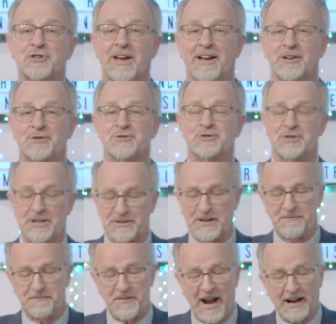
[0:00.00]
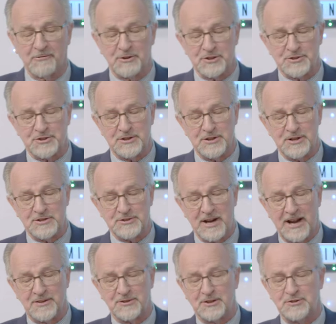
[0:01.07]
says that the Pharisees
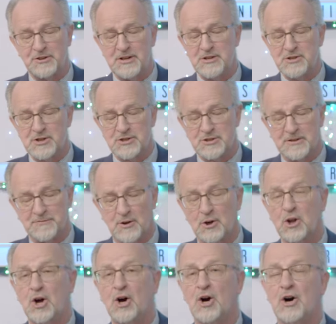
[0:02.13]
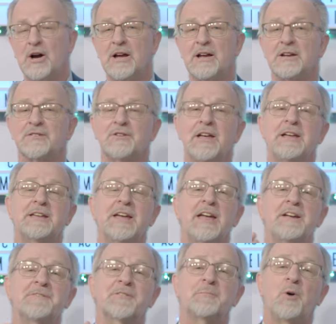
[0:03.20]
and the teachers of the law, they
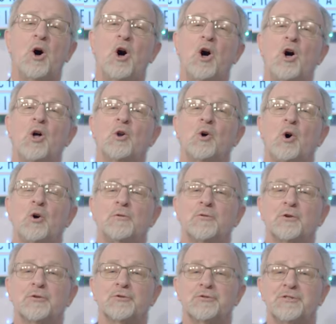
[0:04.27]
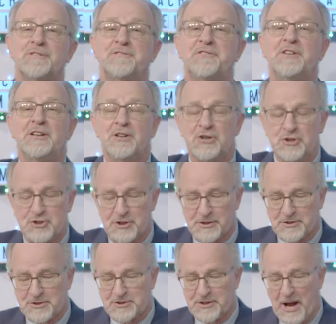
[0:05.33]
came from all over the
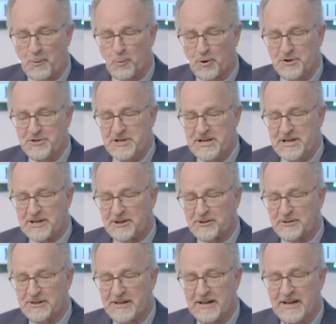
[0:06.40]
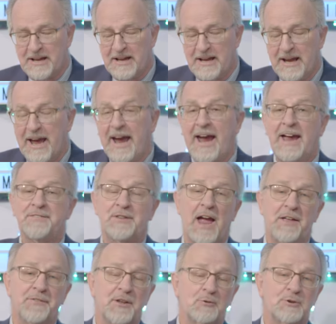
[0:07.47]
villages that were near. And,
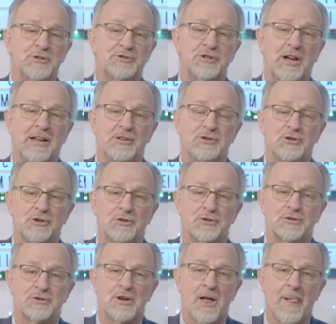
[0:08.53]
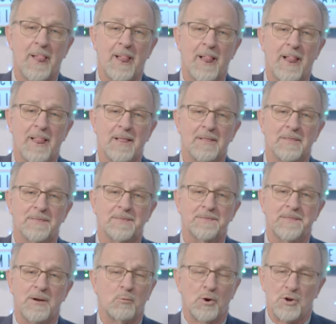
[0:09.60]
and their intentions,
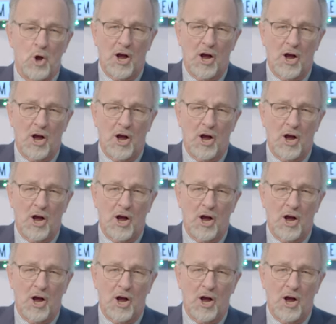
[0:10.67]
they were